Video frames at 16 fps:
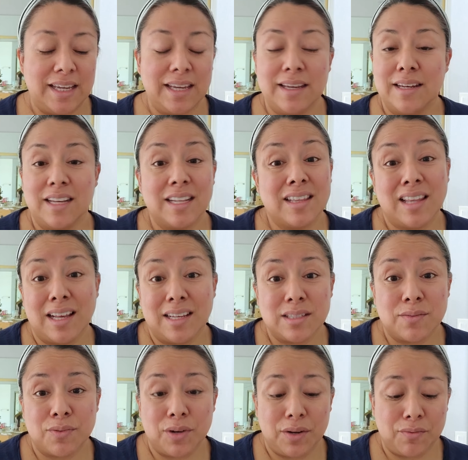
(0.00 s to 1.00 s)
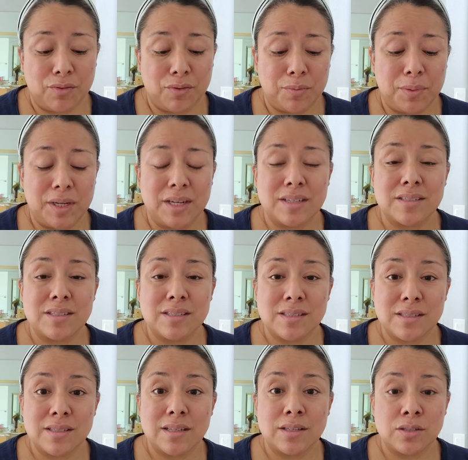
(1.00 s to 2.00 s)
And it lasts forever
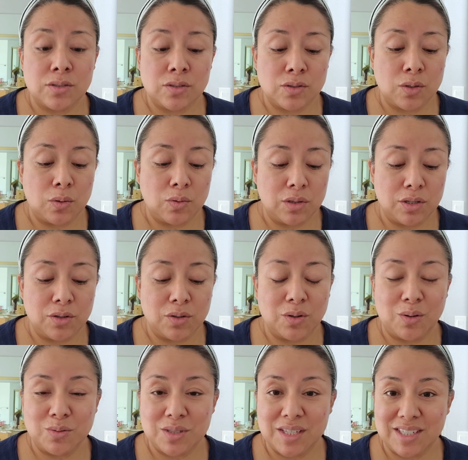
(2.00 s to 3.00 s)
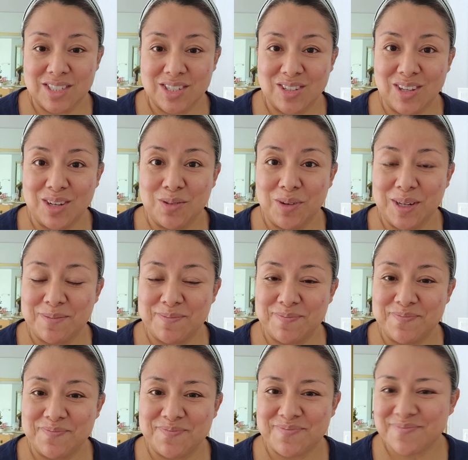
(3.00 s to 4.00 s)
because so little goes such a long way.
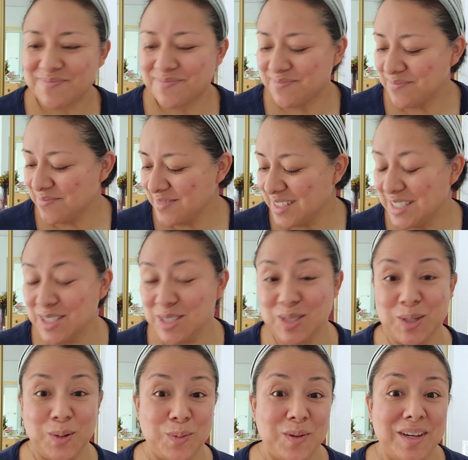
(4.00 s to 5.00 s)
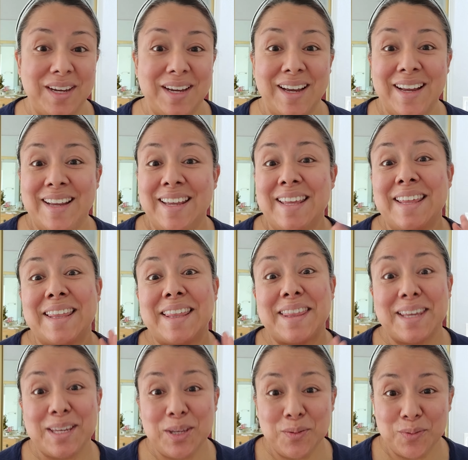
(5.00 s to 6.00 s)
So
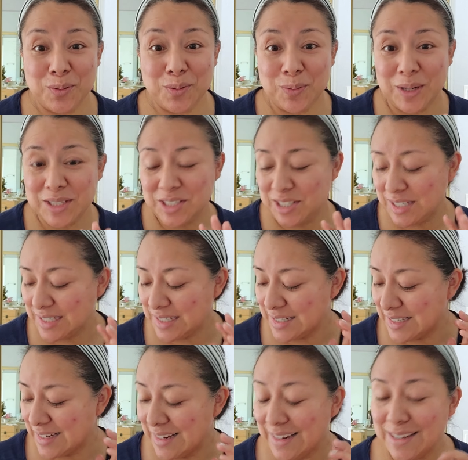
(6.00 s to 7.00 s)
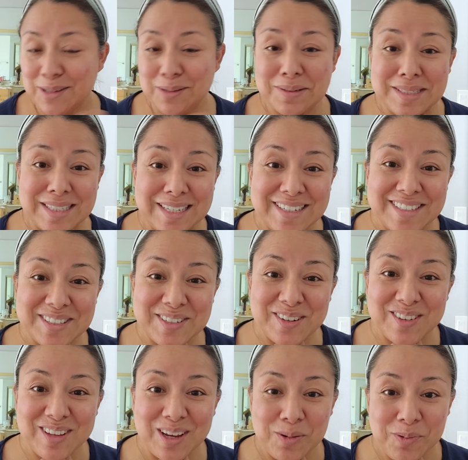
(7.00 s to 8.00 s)
thank you for watching. I always get a little
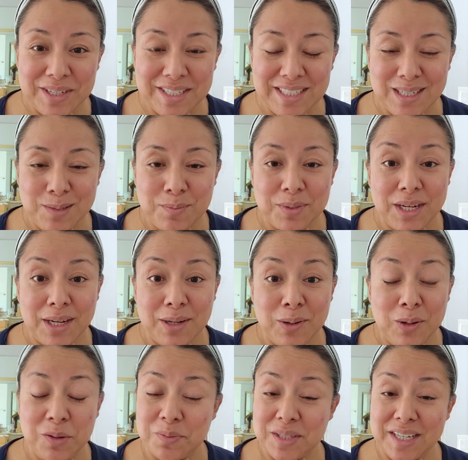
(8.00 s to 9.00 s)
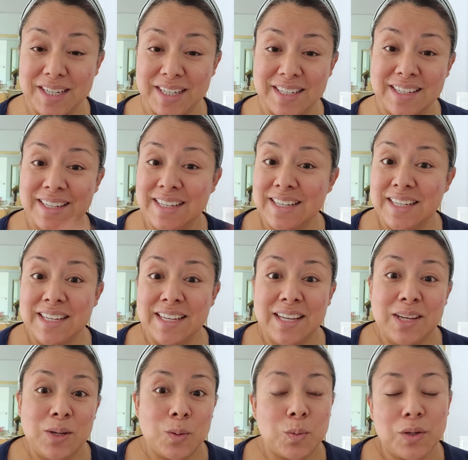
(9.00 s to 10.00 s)
long-winded, but I hope that
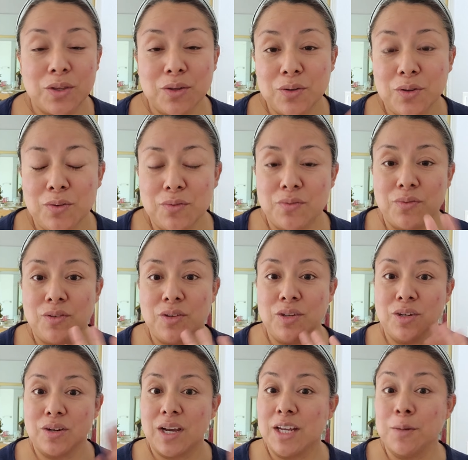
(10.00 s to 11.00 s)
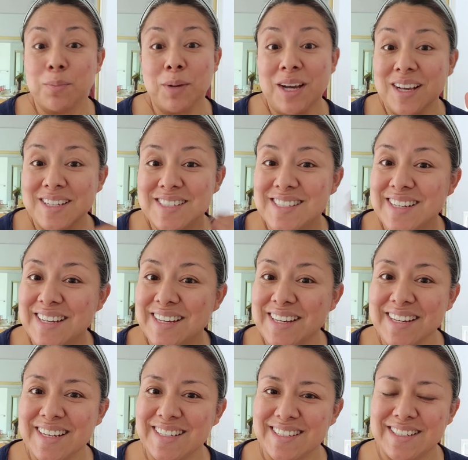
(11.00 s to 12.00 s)
whether you've, kind of paused
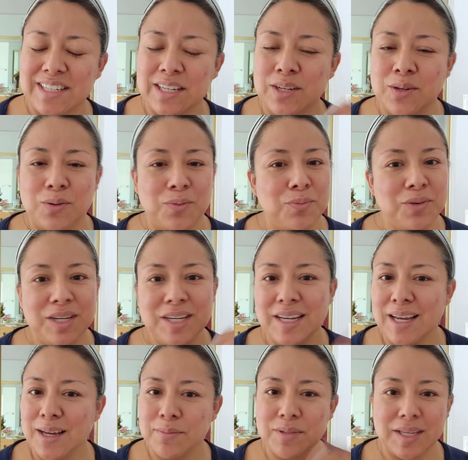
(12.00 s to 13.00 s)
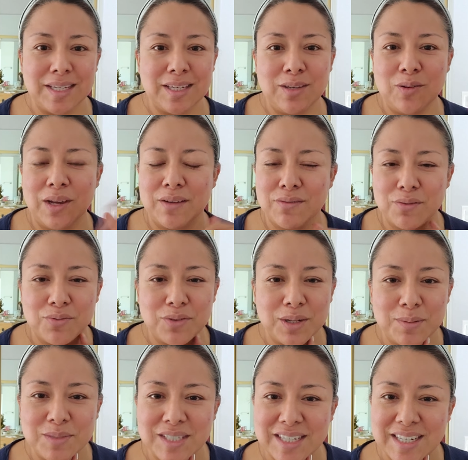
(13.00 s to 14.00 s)
it and recap, like you have the
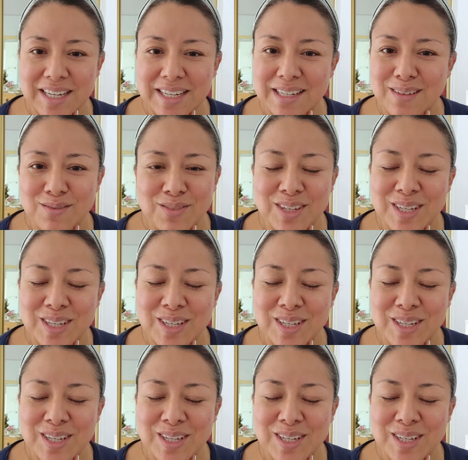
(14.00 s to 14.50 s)
freedom to kind of